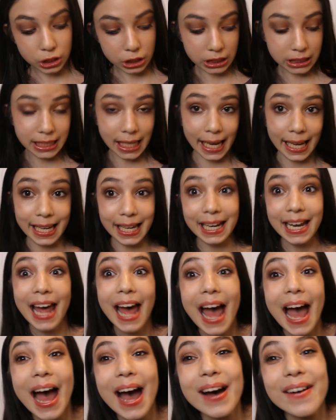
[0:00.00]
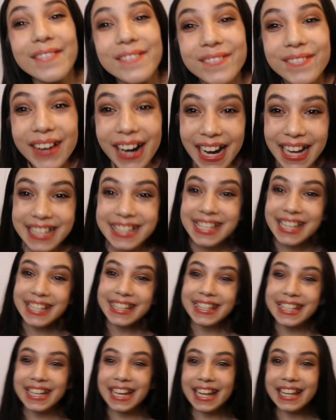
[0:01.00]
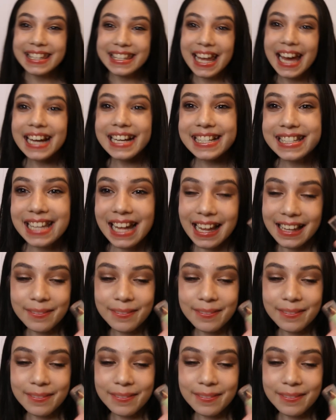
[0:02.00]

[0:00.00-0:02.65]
just saying. But the next,